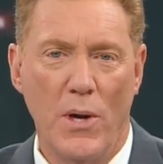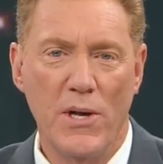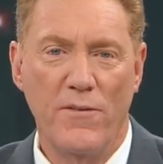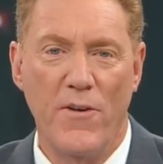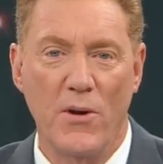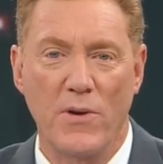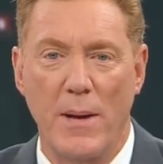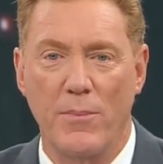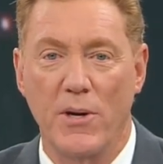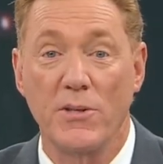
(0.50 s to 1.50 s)
Well, new phone
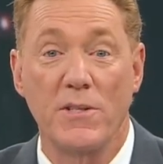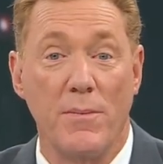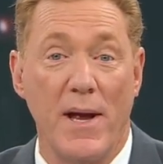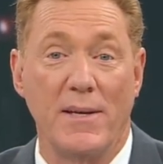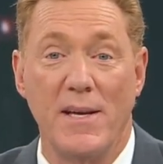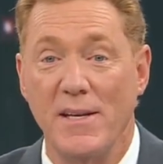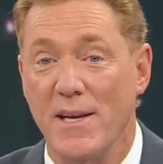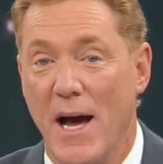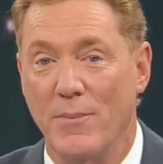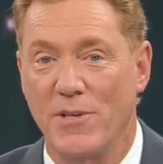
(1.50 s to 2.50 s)
numbers to make tee
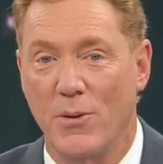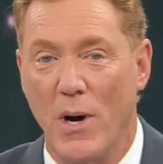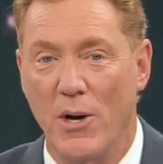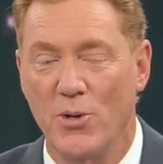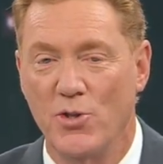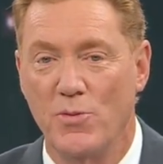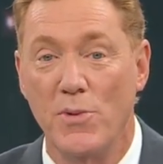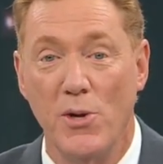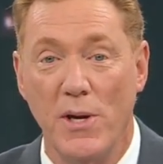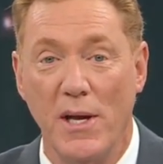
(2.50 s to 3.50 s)
times at O'ahu's
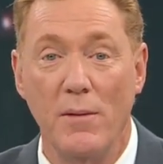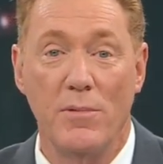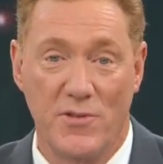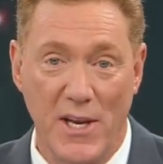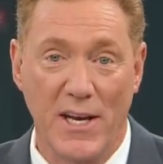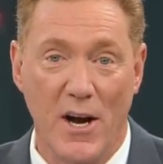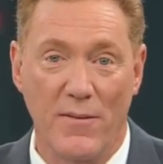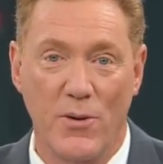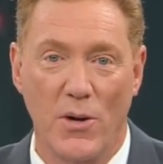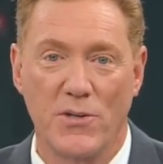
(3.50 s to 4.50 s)
Muni City
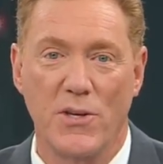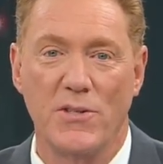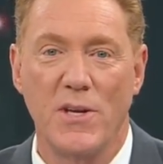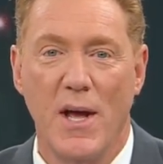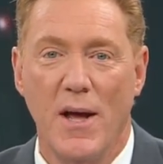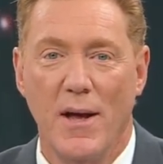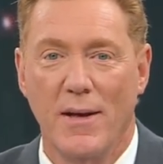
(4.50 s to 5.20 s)
golf courses